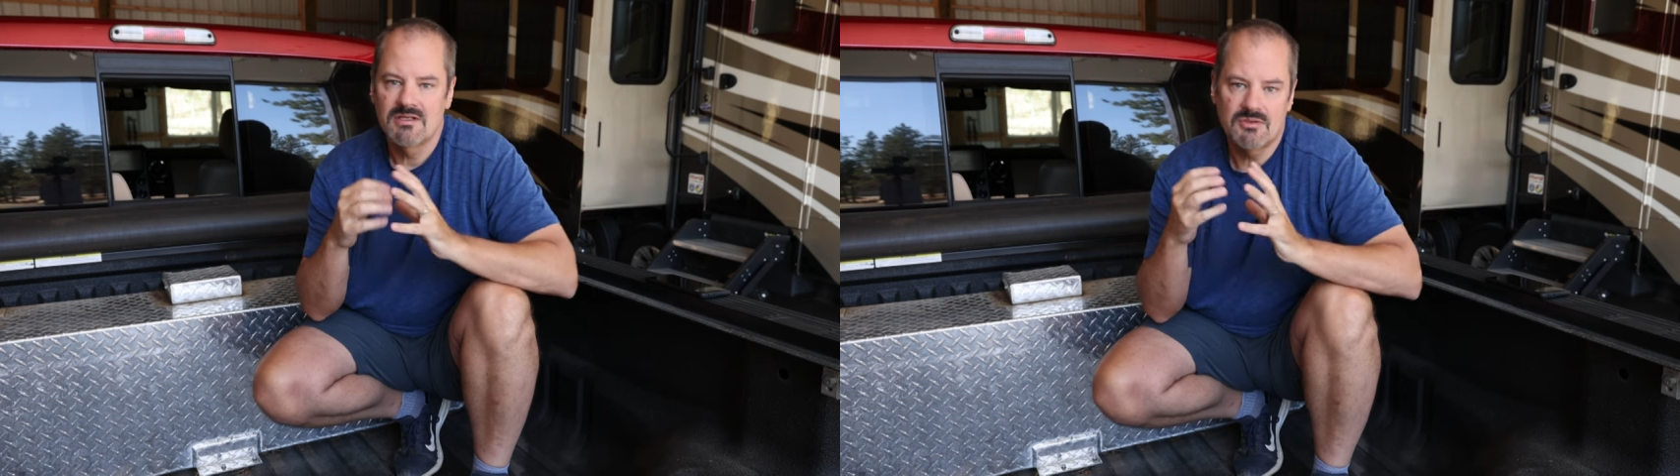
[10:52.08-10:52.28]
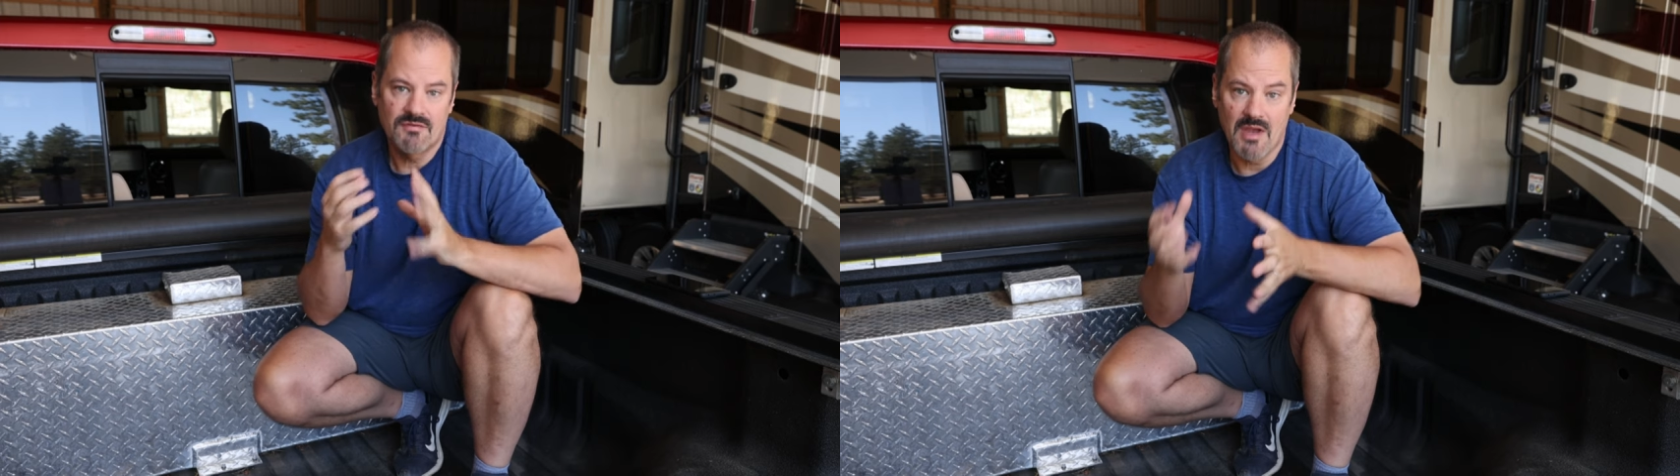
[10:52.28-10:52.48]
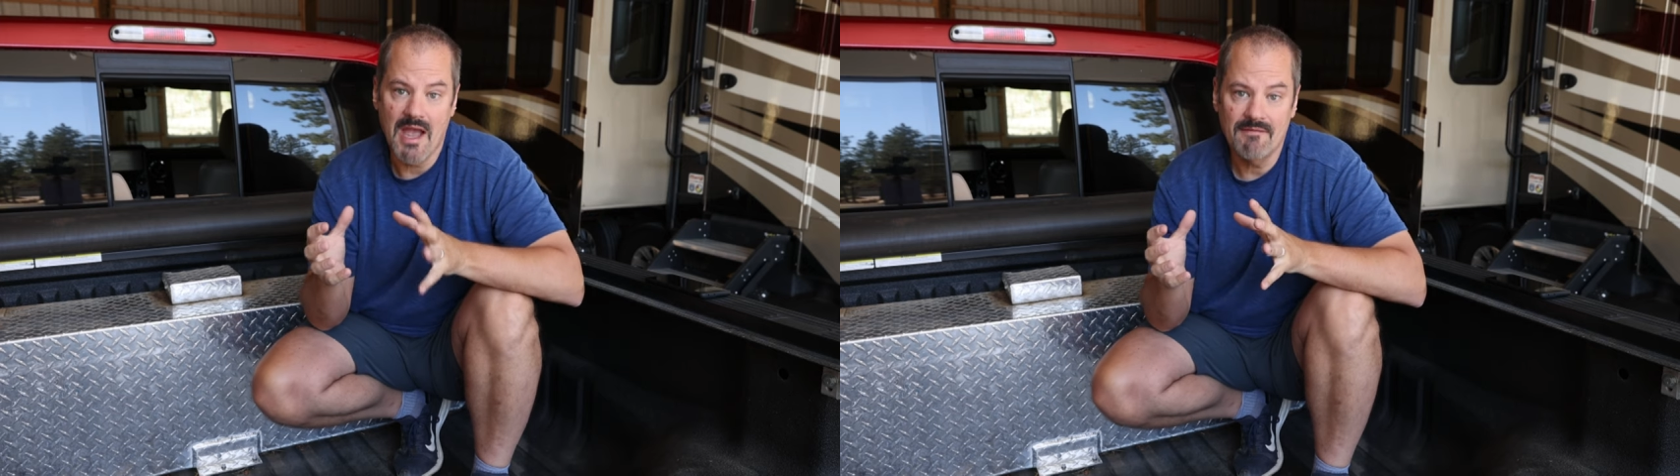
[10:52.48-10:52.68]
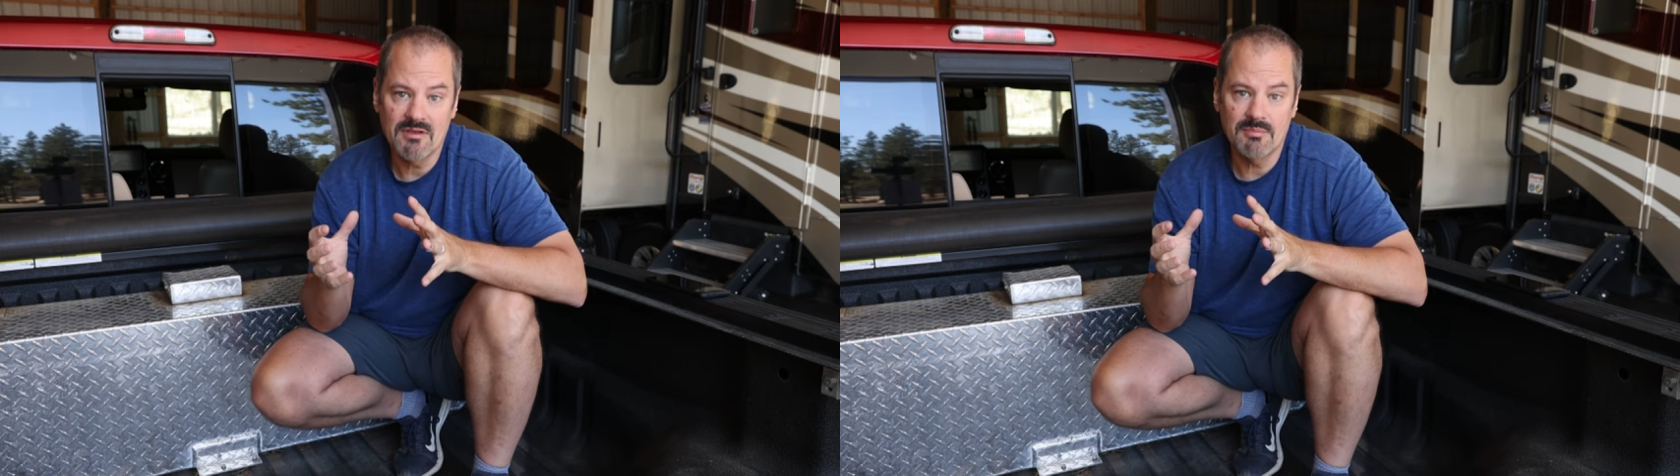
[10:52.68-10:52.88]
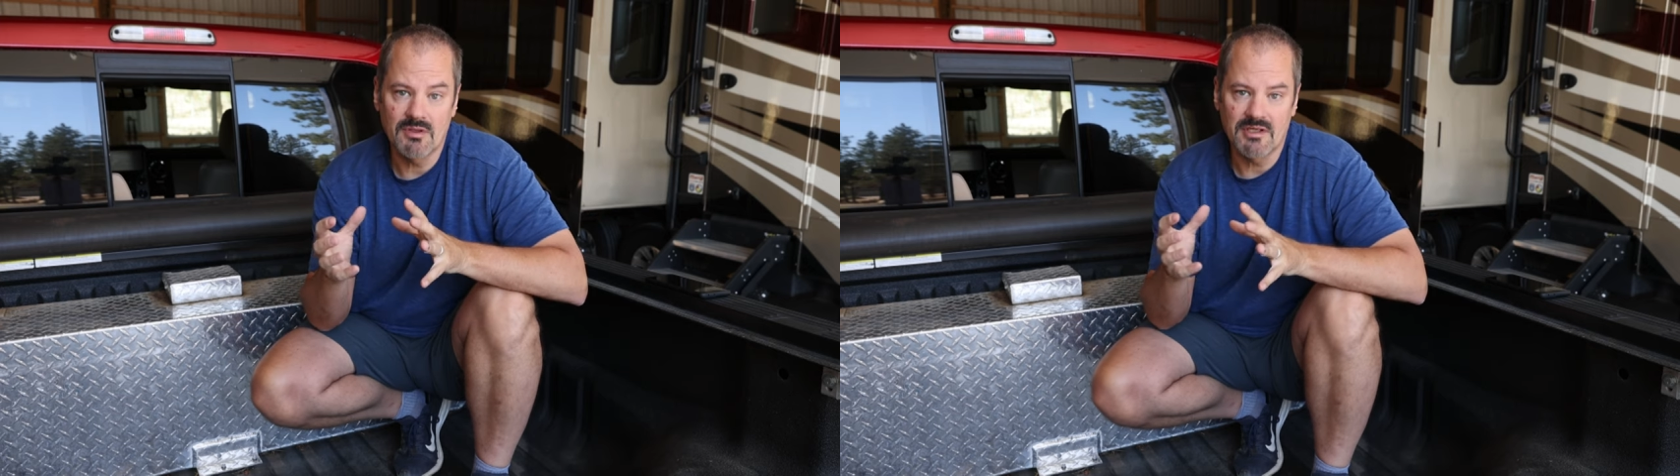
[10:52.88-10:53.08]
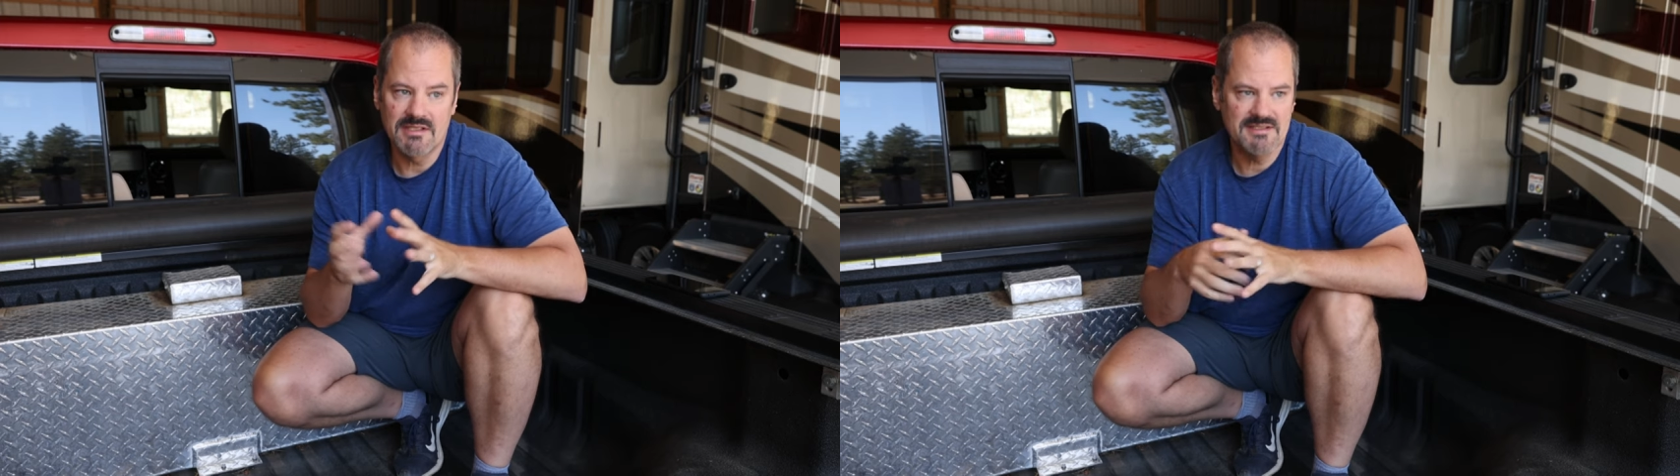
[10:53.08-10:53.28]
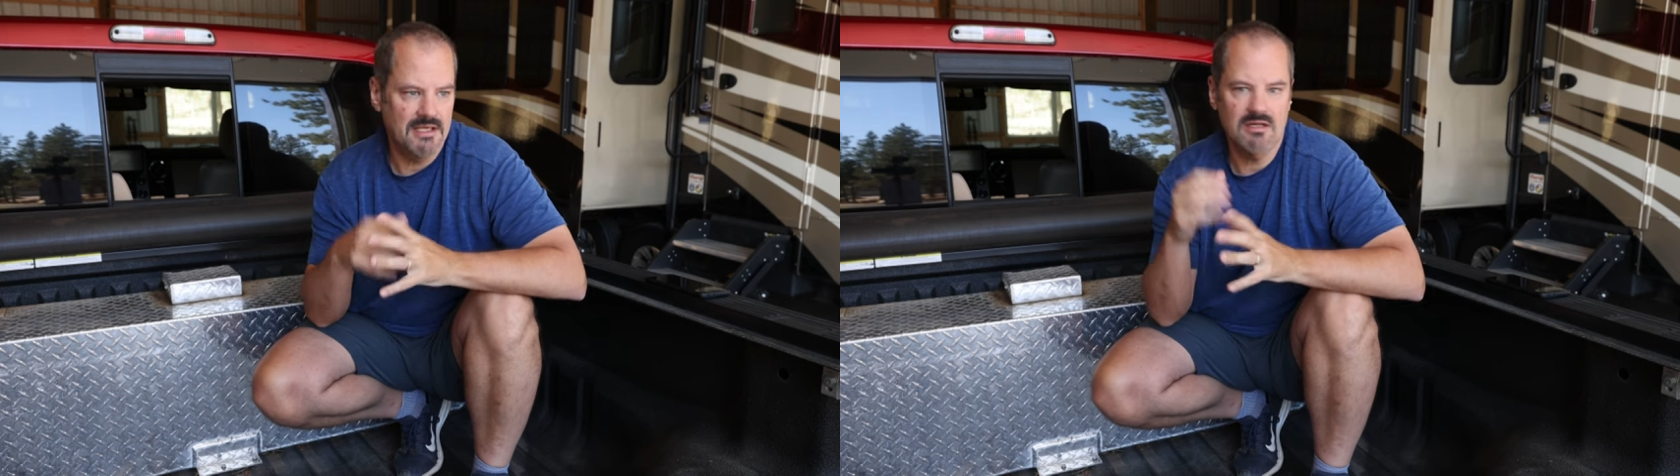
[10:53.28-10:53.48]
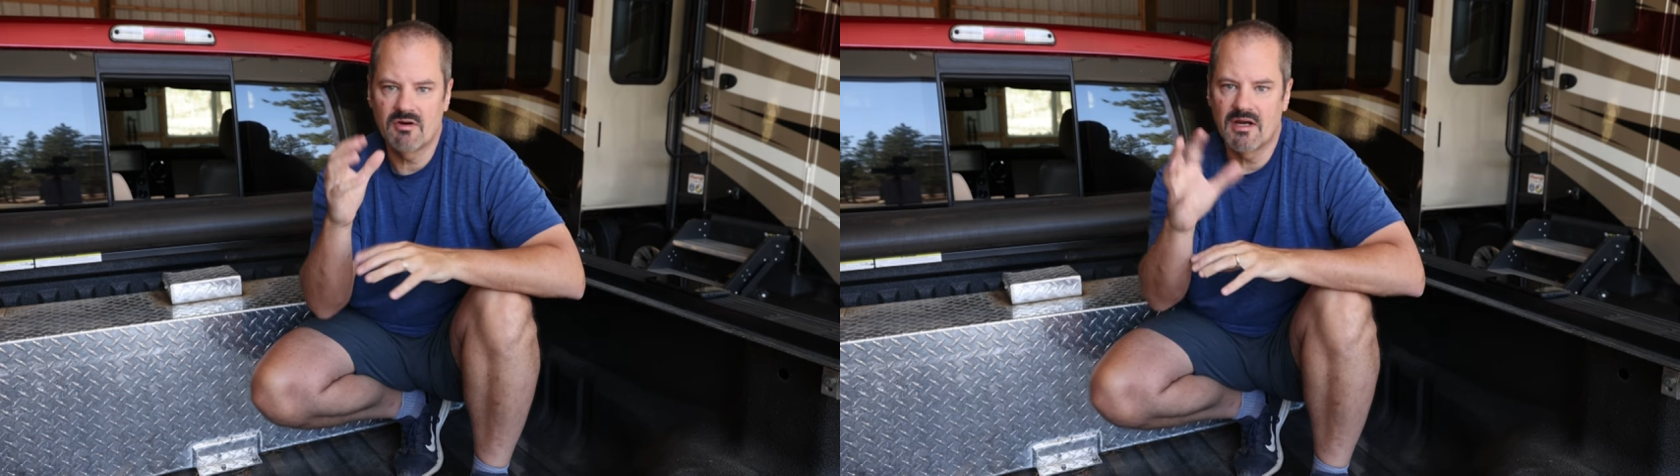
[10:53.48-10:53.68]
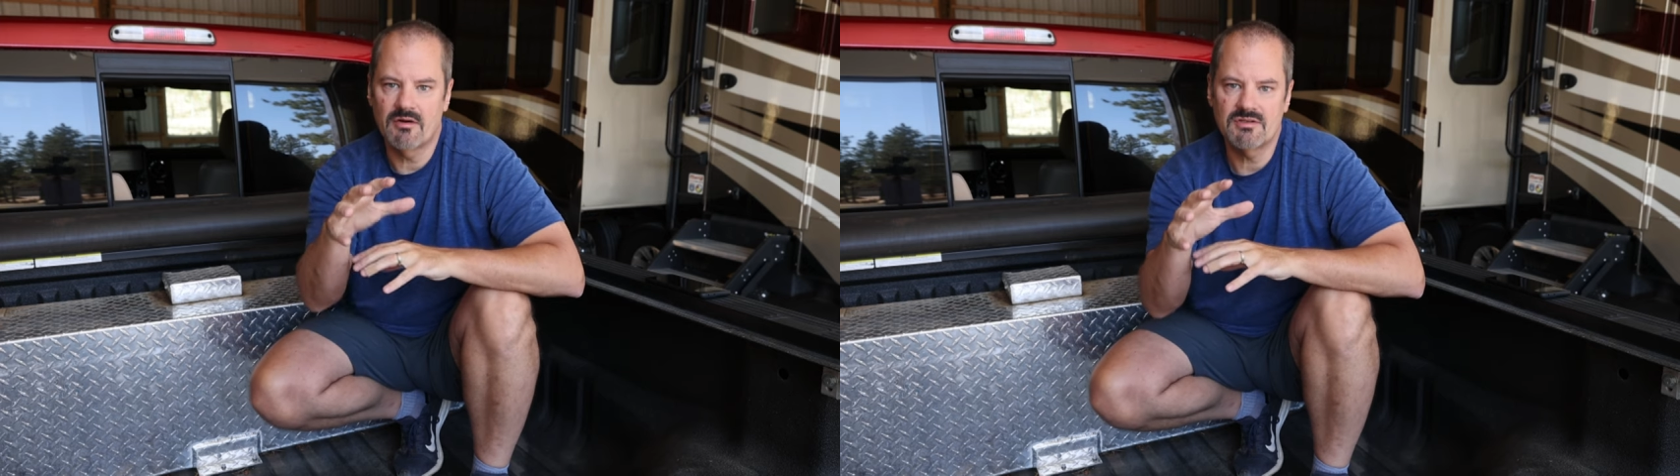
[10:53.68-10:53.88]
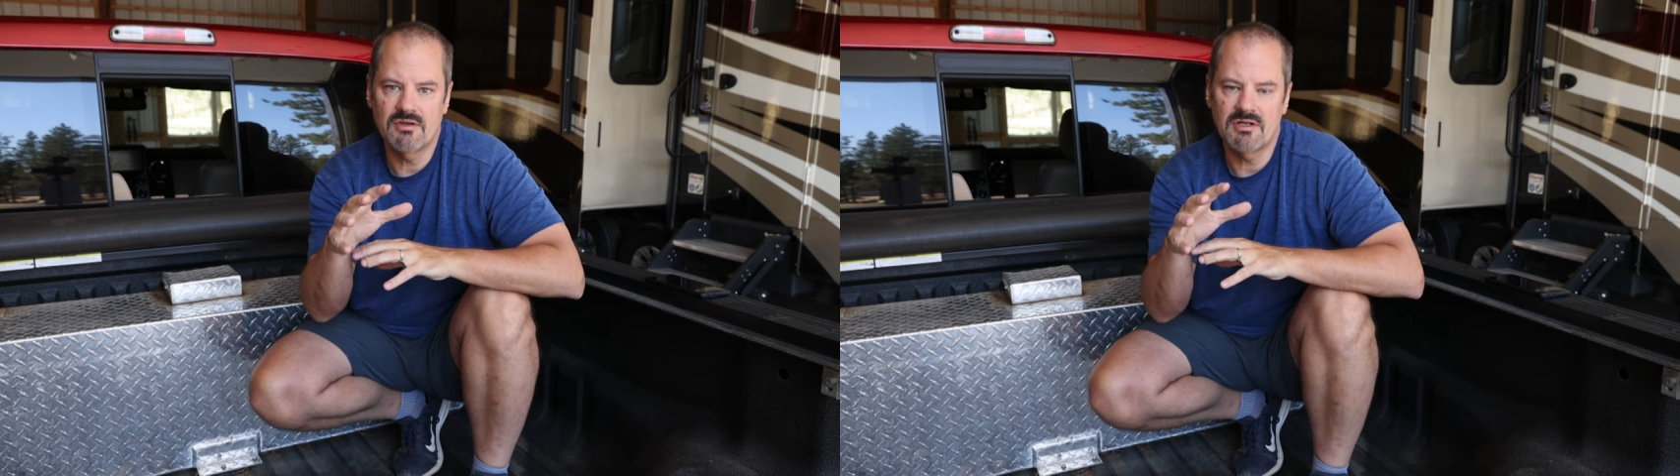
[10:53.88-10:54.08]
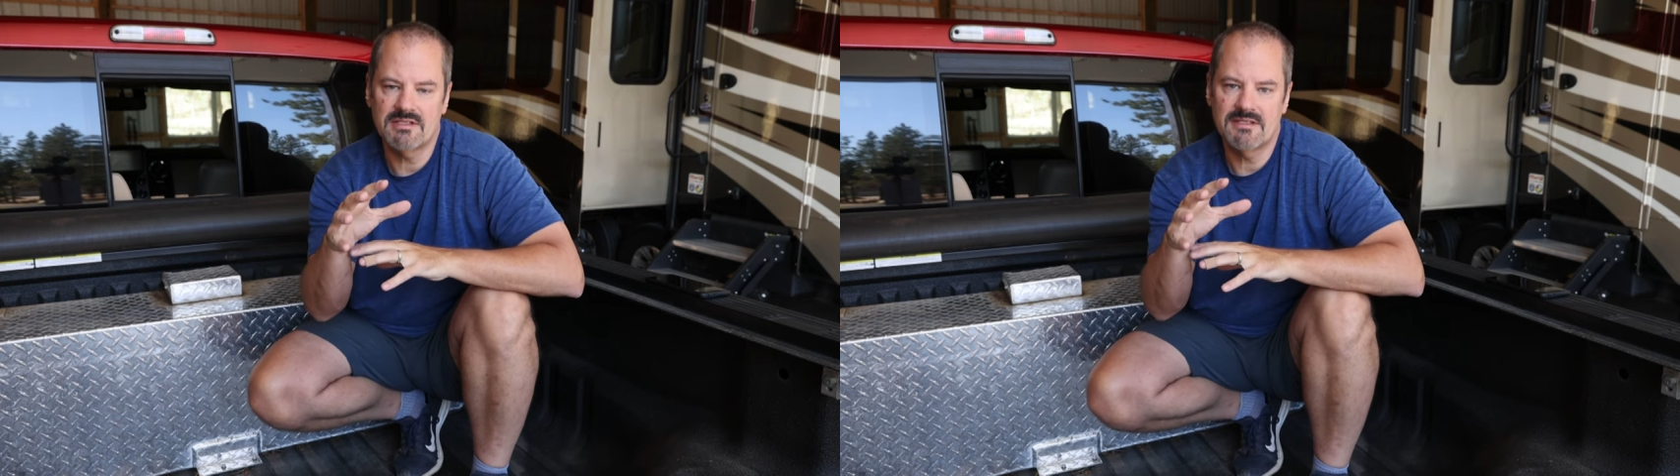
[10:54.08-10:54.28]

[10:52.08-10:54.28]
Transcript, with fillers: So if you have the ability, say you're in Arizona,